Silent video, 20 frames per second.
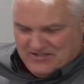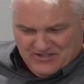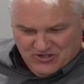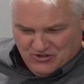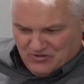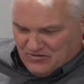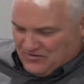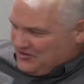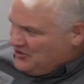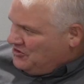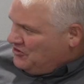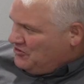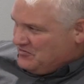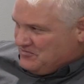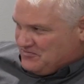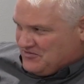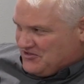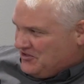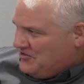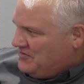
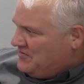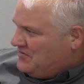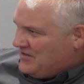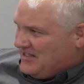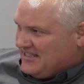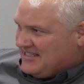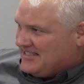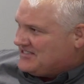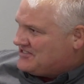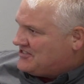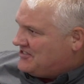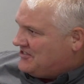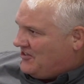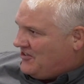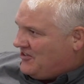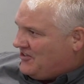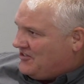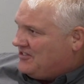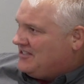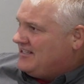No fungus at
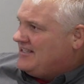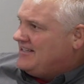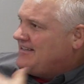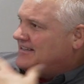all.